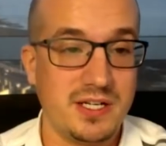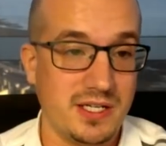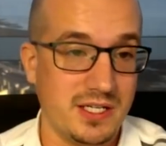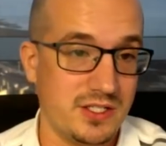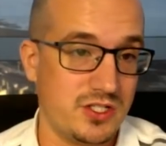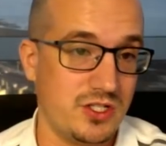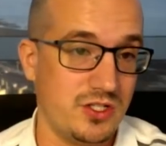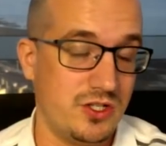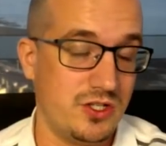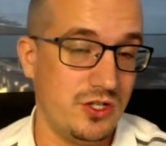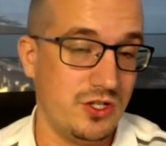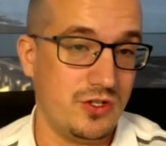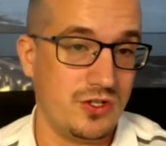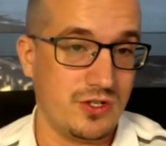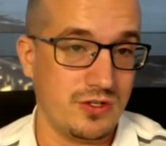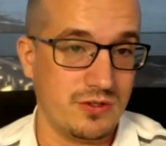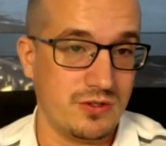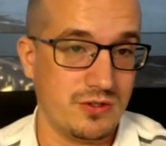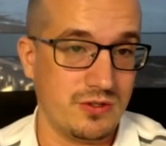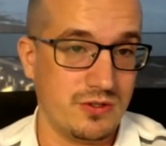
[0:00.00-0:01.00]

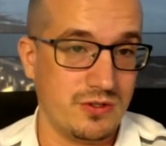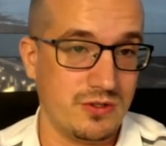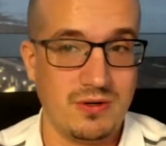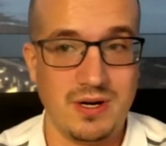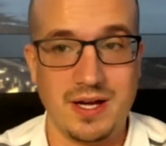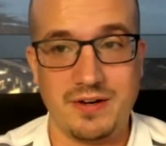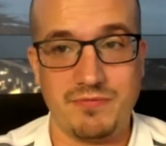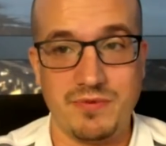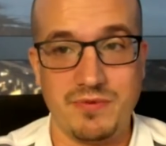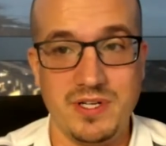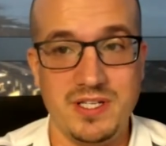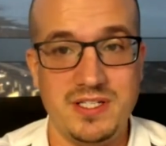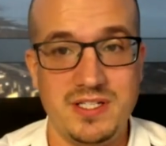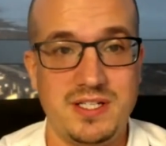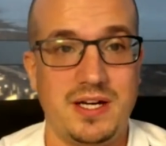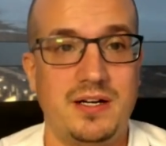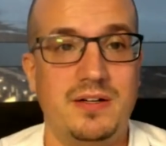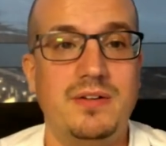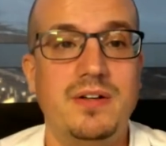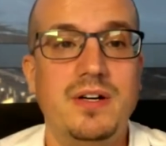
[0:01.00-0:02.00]
institutional, and
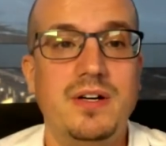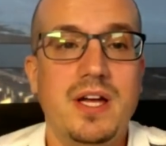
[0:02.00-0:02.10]
retail.